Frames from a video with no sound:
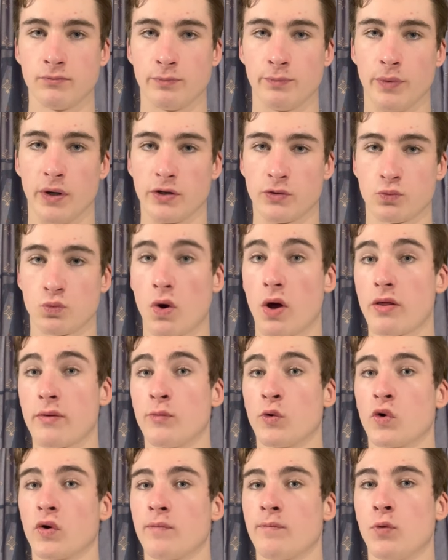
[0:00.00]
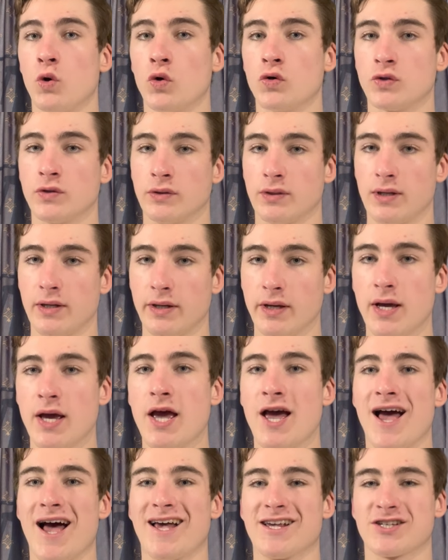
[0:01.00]
But rather more importantly,
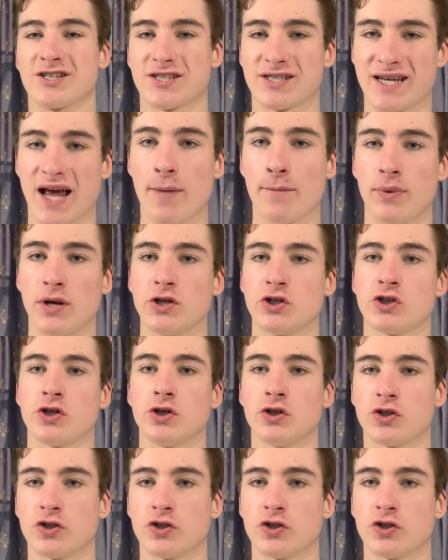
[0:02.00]
established